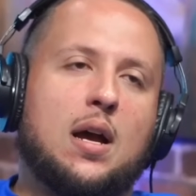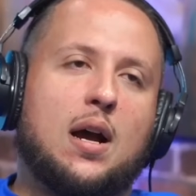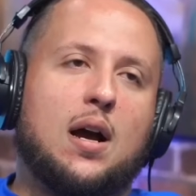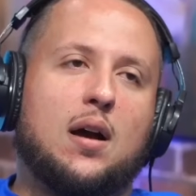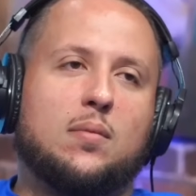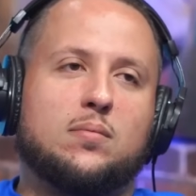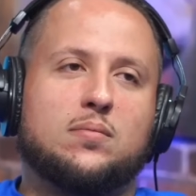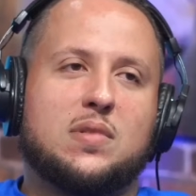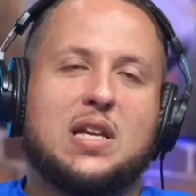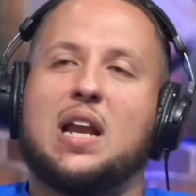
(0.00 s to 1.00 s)

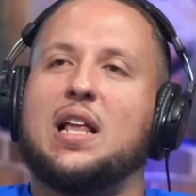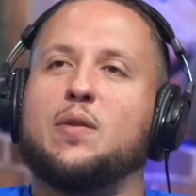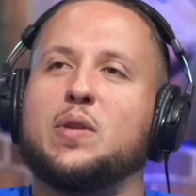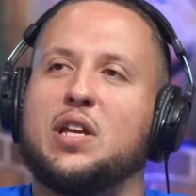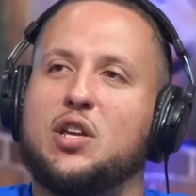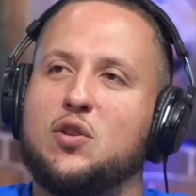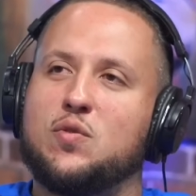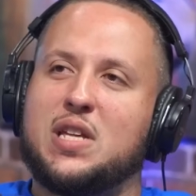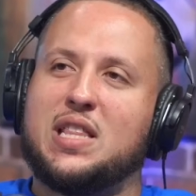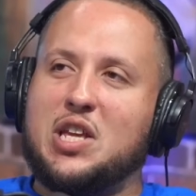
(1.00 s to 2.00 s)
It's kind of like when the
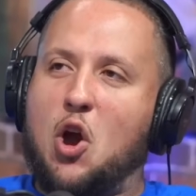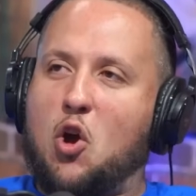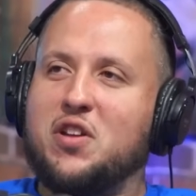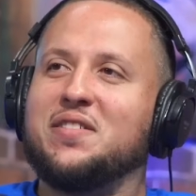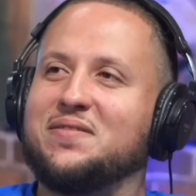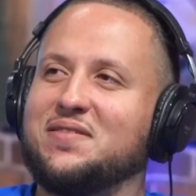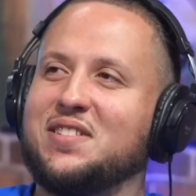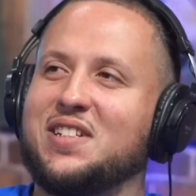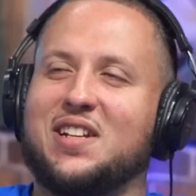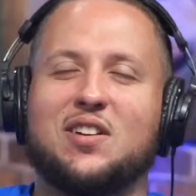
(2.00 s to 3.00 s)
cues hit the yard,
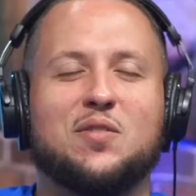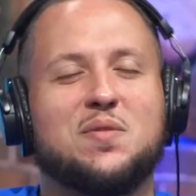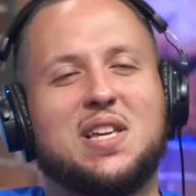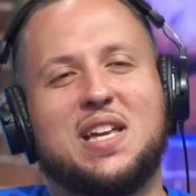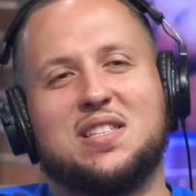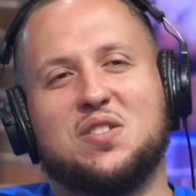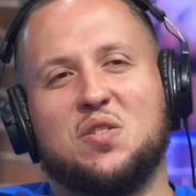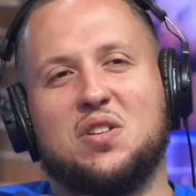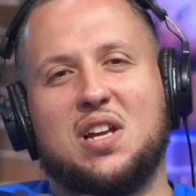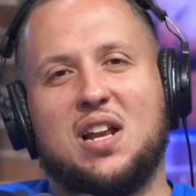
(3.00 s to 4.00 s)
you know what I'm saying? So
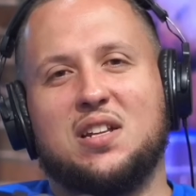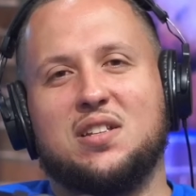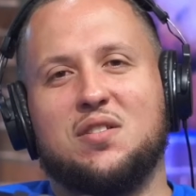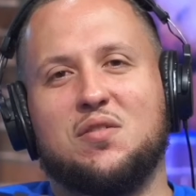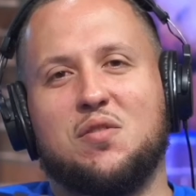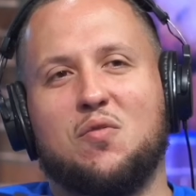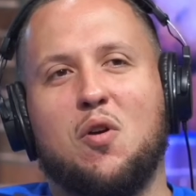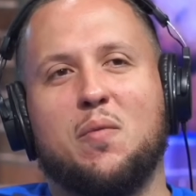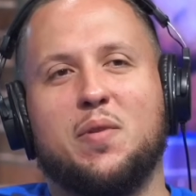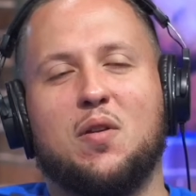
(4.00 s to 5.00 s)
you kind of, you
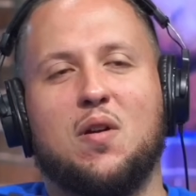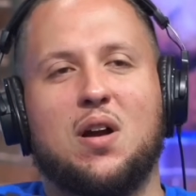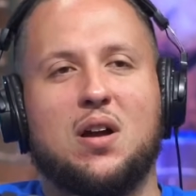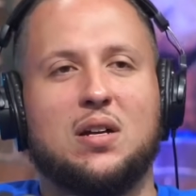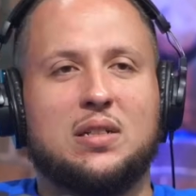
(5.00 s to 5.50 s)
throw up your